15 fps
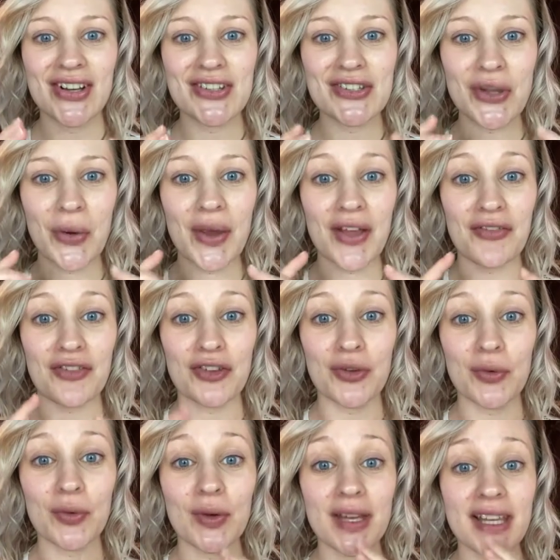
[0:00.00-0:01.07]
So if
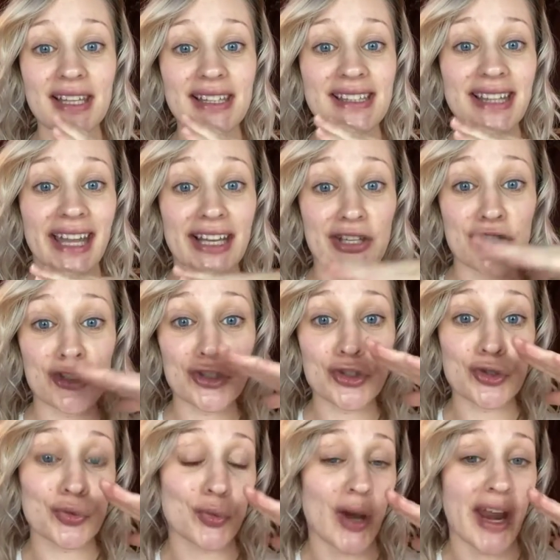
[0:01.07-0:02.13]
you like
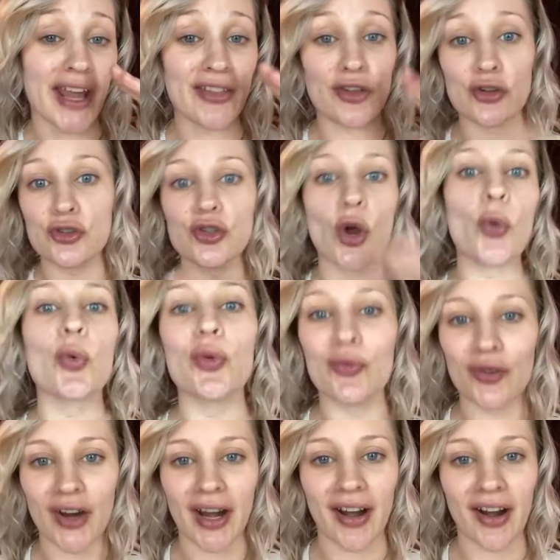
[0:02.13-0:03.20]
stray, there's no room
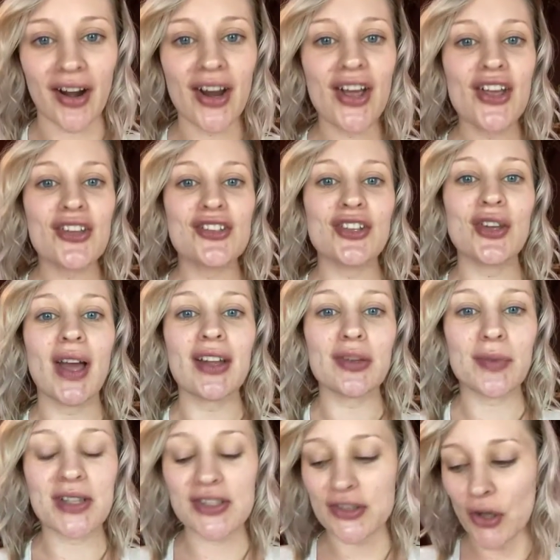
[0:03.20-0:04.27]
for error. So you have to
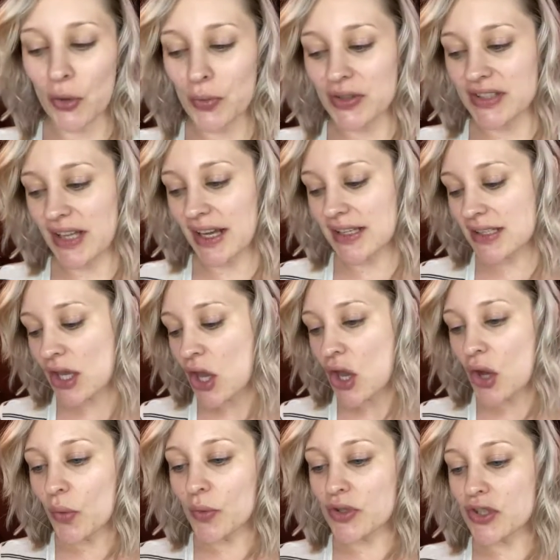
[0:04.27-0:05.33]
be so precise,
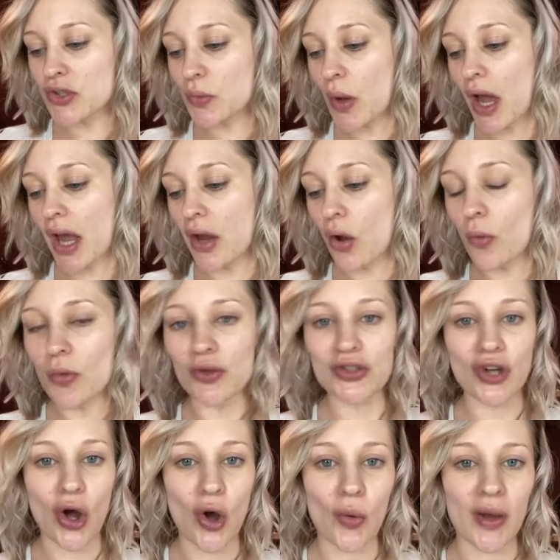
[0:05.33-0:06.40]
which is why almost
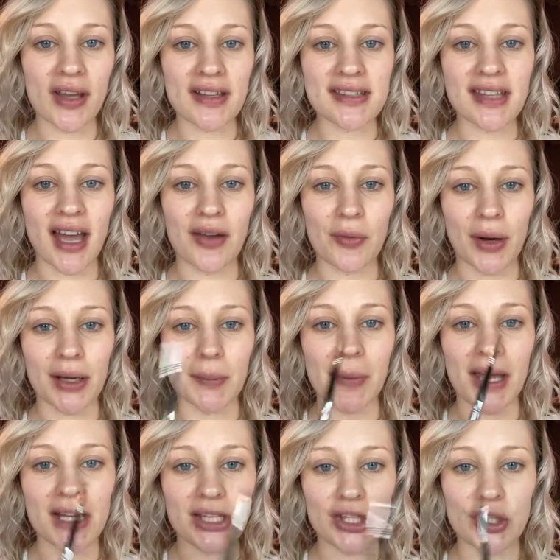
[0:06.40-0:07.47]
always I
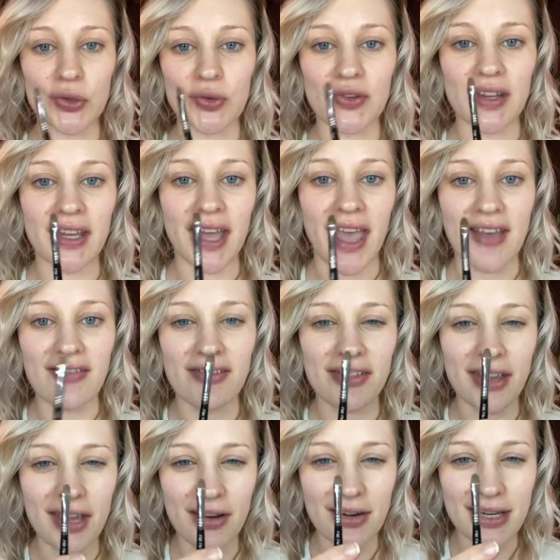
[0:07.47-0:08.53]
recommend using a
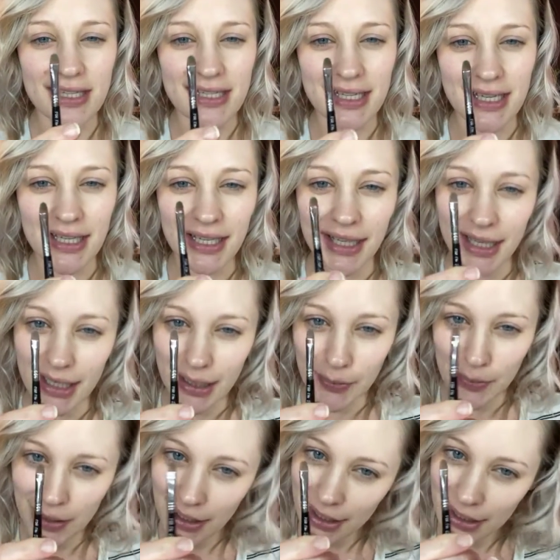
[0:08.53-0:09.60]
very teeny itty
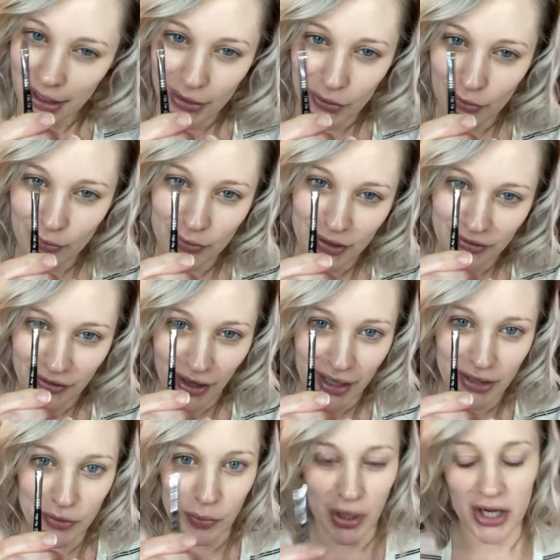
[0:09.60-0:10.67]
bitty little
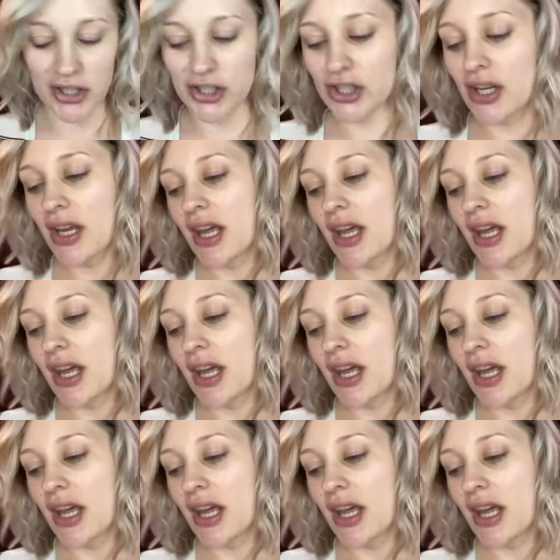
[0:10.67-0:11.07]
defined brush.